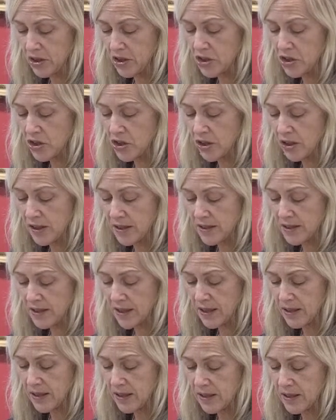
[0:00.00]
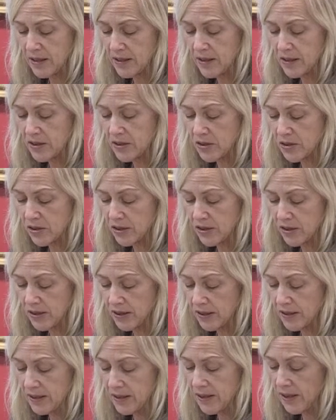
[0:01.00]
Charlotte said, Sister,
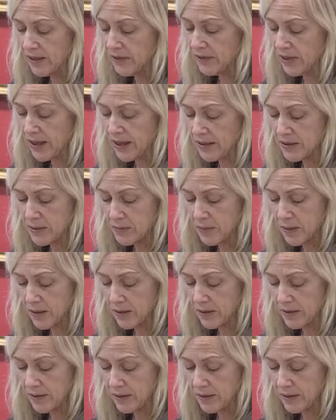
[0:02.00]
I have asthma.